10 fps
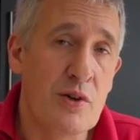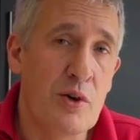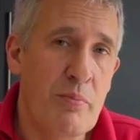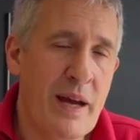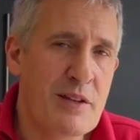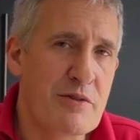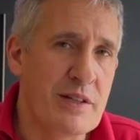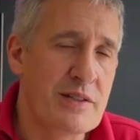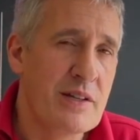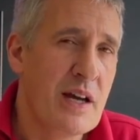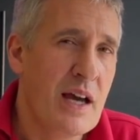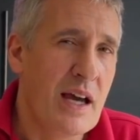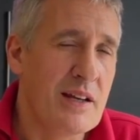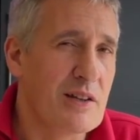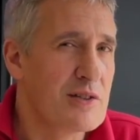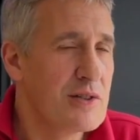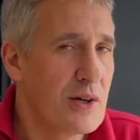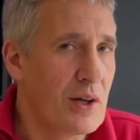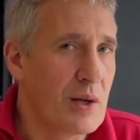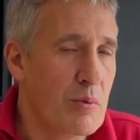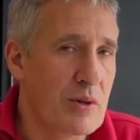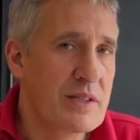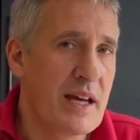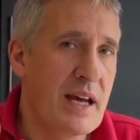or batteries, and you'll certainly want to